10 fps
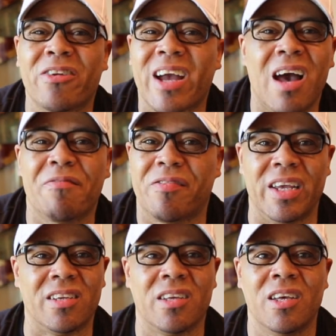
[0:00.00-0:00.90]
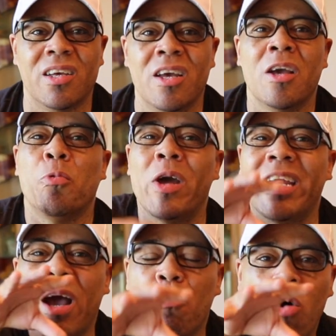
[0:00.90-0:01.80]
conflict winning
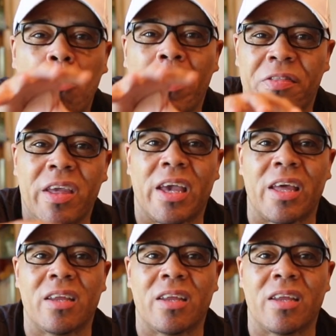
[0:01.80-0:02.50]
that war within.